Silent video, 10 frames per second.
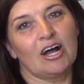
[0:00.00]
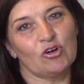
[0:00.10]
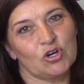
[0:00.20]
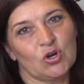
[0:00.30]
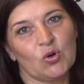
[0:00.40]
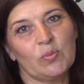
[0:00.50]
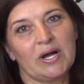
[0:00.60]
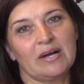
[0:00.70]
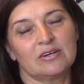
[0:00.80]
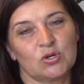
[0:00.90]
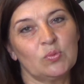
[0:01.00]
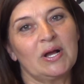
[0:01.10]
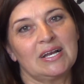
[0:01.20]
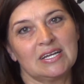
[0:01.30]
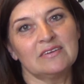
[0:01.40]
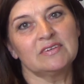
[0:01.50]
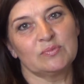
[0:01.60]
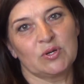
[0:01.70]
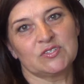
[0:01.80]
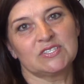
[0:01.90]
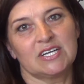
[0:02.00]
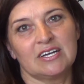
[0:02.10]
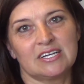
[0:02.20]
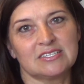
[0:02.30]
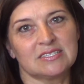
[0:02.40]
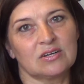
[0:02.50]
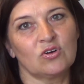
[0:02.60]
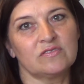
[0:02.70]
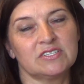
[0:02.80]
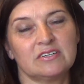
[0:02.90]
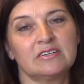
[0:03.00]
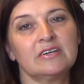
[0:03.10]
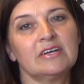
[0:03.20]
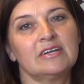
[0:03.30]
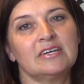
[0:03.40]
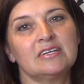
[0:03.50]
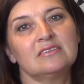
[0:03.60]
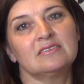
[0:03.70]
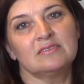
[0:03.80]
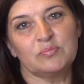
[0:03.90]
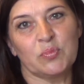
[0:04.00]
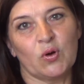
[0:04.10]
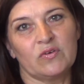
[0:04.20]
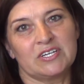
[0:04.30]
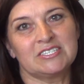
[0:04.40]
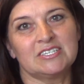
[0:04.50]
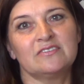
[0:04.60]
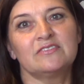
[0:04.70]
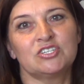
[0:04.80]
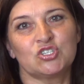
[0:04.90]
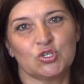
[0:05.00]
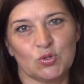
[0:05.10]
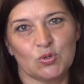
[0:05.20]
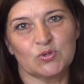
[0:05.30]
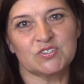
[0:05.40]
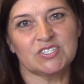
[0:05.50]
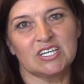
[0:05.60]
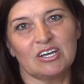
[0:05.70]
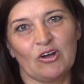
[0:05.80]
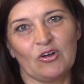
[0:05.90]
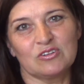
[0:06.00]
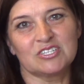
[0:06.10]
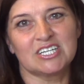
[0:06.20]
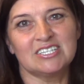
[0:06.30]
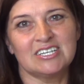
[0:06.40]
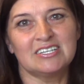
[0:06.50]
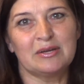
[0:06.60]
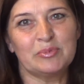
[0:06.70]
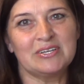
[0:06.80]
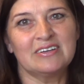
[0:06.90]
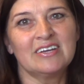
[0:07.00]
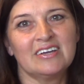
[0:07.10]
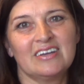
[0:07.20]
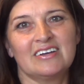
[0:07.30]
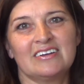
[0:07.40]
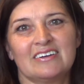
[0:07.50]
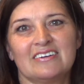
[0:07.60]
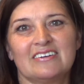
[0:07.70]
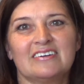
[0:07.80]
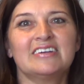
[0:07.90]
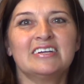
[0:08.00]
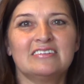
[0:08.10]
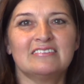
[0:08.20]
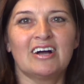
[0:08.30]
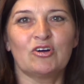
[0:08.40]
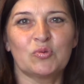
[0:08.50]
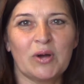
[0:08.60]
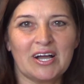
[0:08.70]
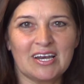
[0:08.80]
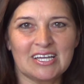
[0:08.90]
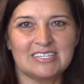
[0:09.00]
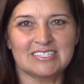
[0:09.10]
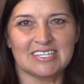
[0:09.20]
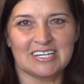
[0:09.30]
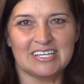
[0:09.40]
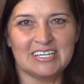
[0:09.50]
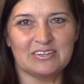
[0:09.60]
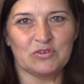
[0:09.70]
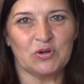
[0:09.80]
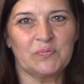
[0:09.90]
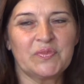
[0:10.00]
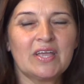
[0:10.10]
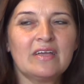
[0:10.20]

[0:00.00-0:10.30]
our Roma live in Bosnia and Herzegovina in poverty, which you see already, Debbie, in our mahala in Sarajevo.